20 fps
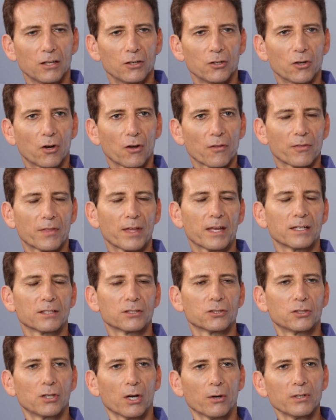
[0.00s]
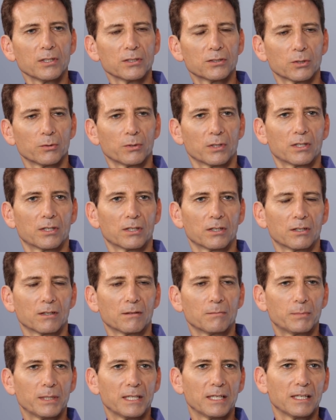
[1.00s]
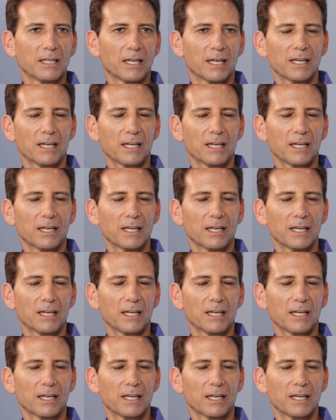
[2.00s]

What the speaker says: not that it's going to occur and be